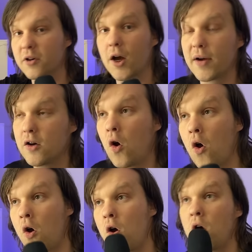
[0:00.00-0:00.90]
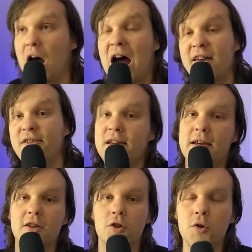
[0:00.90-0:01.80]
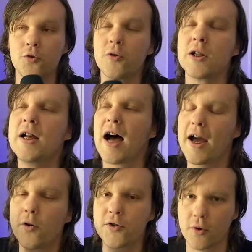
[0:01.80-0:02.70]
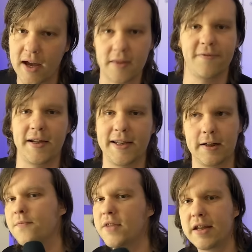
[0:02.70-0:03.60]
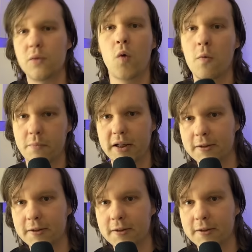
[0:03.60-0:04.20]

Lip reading: going, oh, I think it's neutral, I also get the feeling that it won't be.